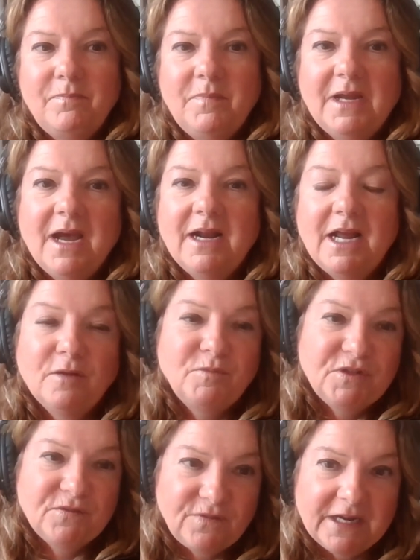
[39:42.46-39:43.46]
kind of helps
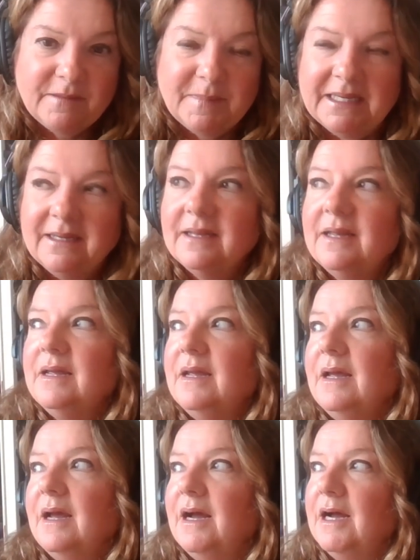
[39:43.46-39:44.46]
you find me.
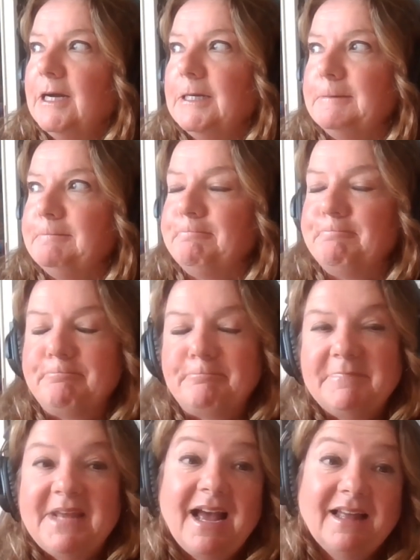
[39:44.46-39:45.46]

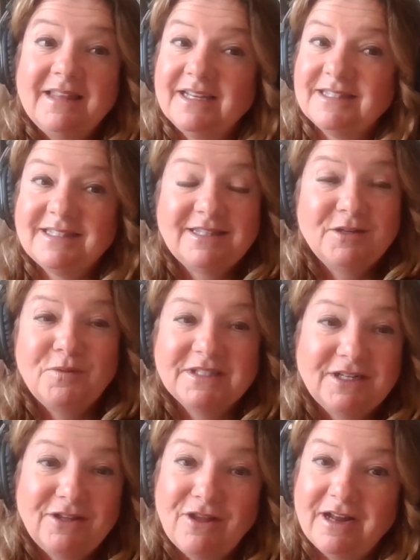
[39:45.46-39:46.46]
There
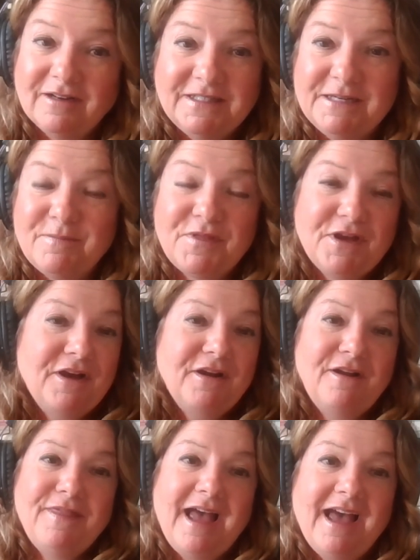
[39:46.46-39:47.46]
wasn't a lot of deep thought
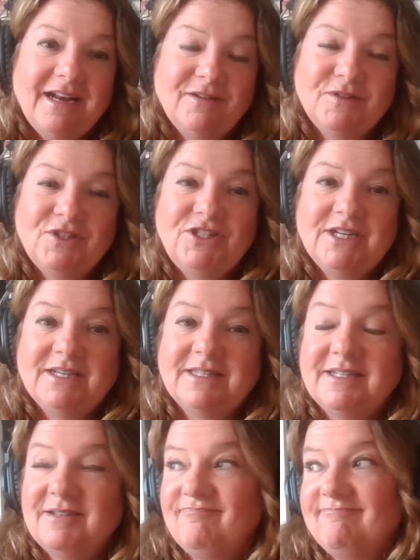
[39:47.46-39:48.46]
on that. It was
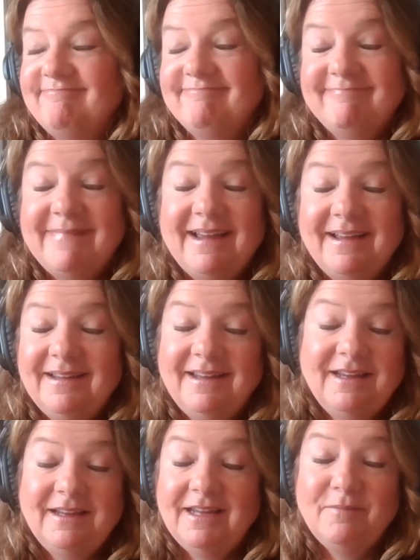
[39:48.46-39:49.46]
just,
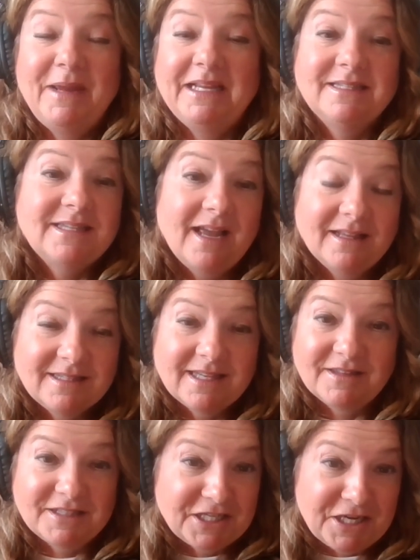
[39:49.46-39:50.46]
it made sense at
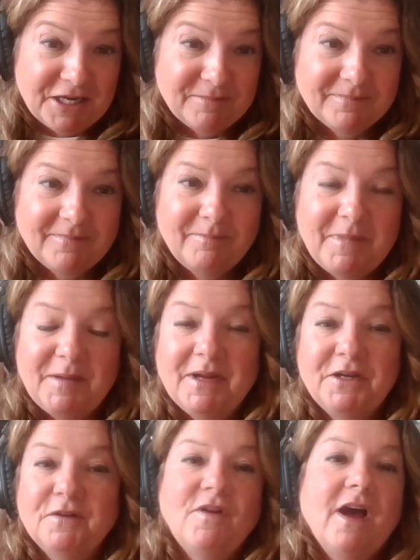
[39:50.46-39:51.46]
the time. Maybe I
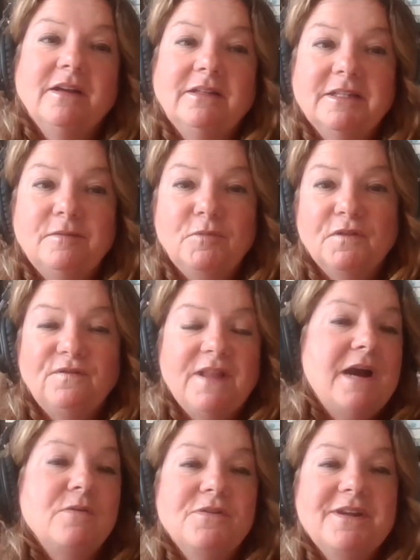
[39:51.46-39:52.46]
could have gotten a little more
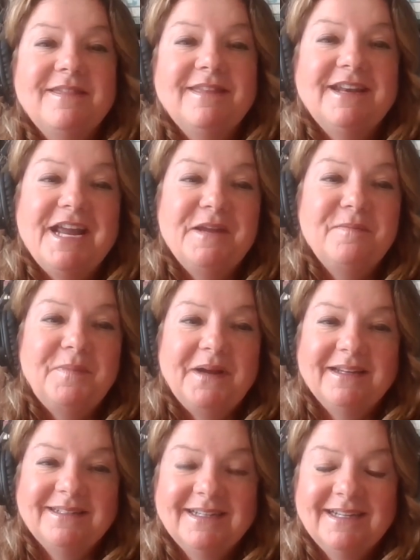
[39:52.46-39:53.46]
flowery in the name,
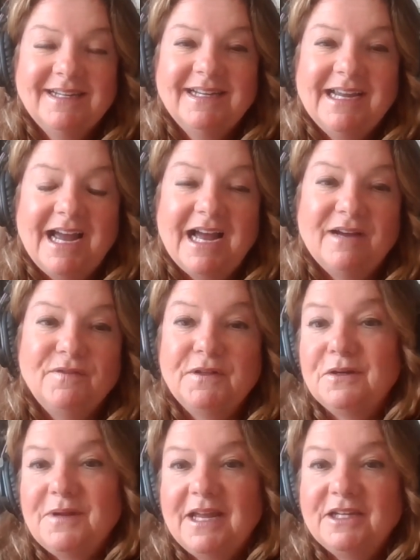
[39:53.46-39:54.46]
but for
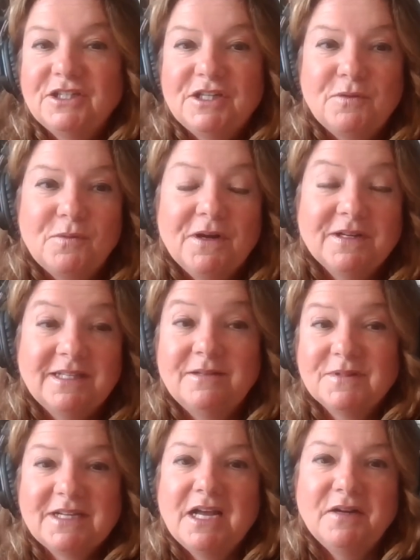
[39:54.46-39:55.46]
location, it works. And it
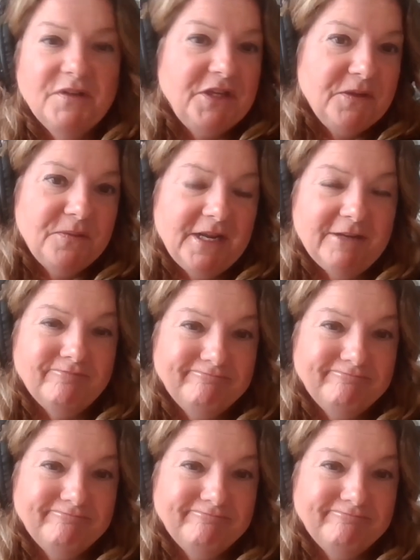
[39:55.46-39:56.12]
was kind of a cute name.